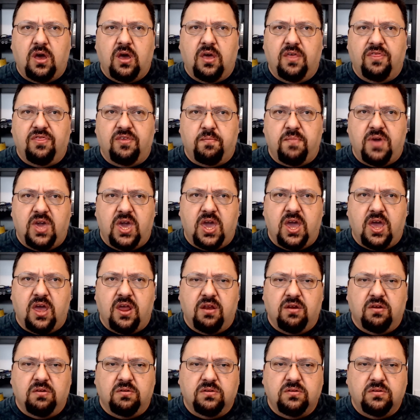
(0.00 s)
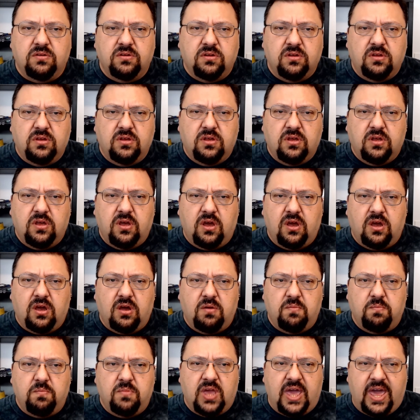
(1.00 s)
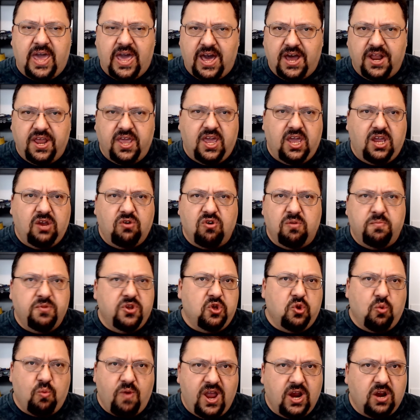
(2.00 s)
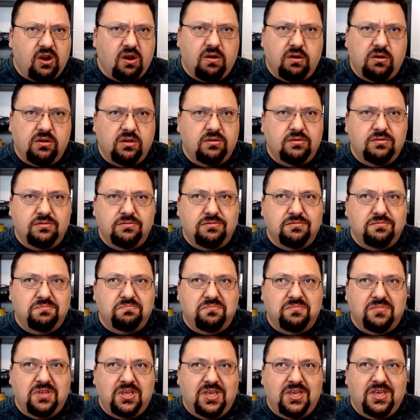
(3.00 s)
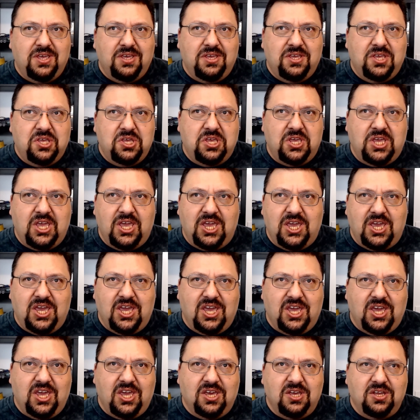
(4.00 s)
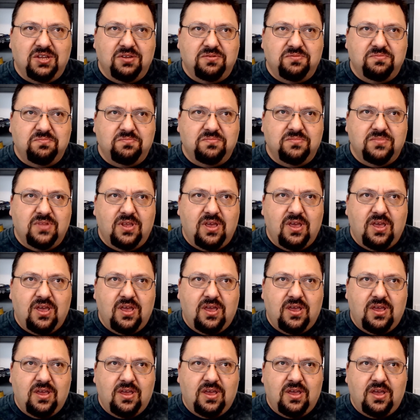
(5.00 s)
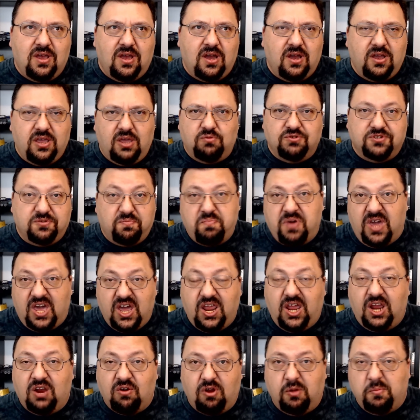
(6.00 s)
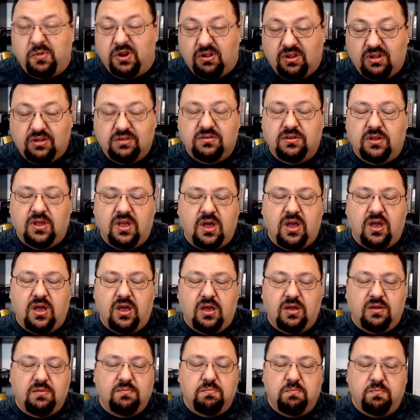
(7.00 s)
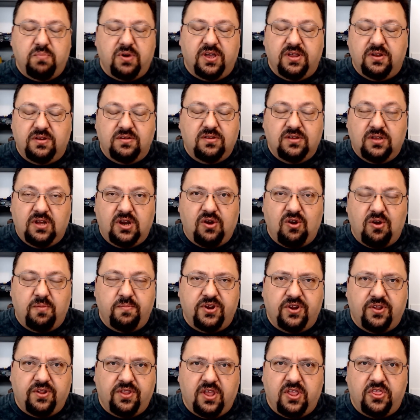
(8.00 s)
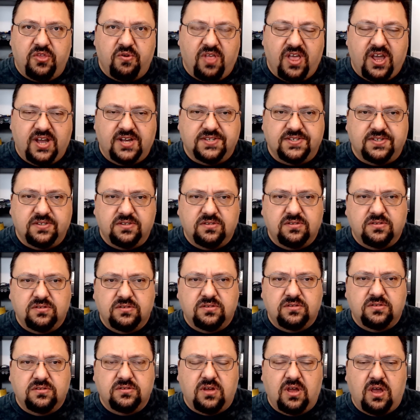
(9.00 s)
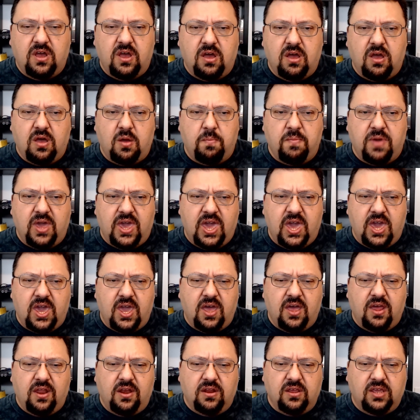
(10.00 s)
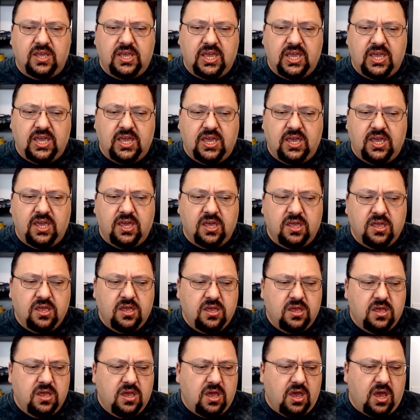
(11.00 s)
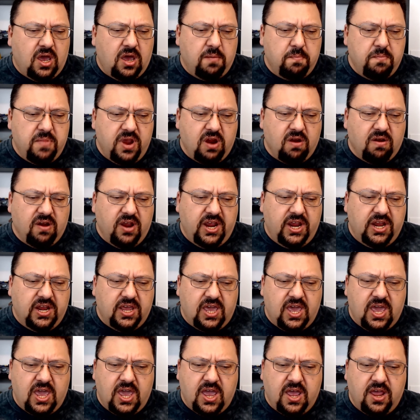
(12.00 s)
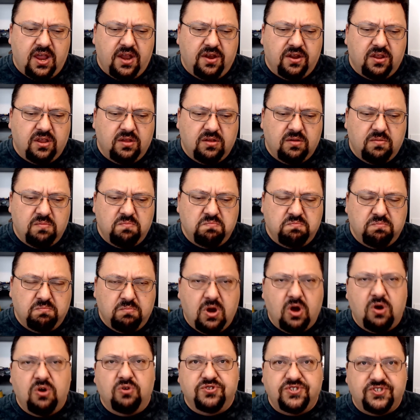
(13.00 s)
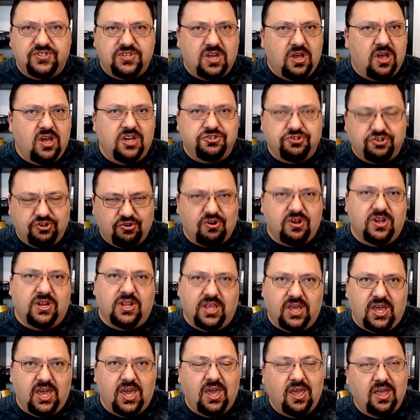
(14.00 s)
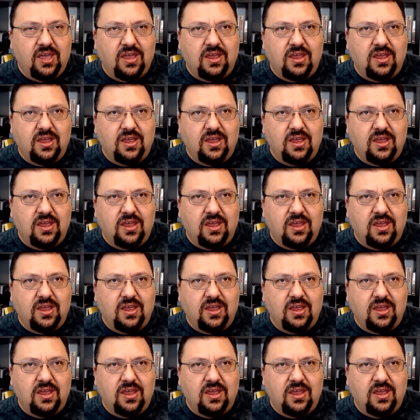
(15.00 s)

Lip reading: The man had a criminal record. It was petty criminal, but a criminal nonetheless. And he married and most assuredly